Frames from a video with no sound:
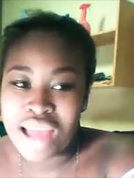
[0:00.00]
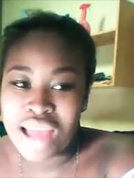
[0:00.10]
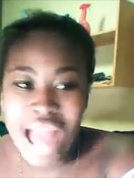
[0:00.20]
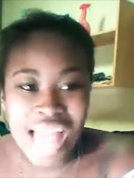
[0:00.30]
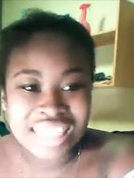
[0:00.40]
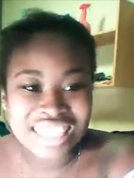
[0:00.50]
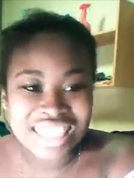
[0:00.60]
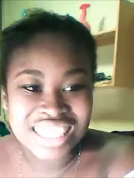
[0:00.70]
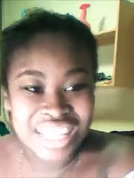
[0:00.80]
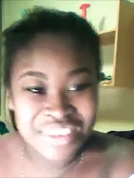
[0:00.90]
And
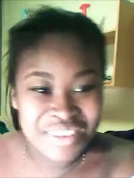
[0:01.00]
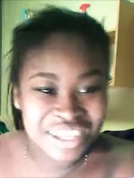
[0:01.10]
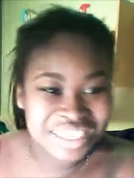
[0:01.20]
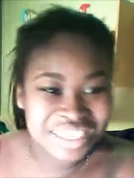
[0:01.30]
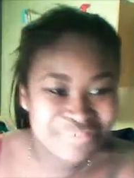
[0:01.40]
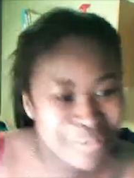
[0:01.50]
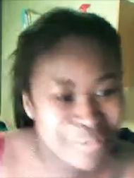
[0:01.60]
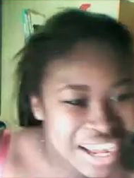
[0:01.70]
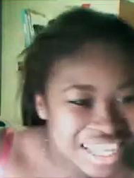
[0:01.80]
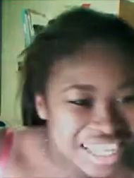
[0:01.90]
thank you very much.
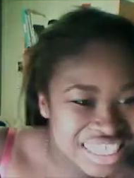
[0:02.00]
Bye.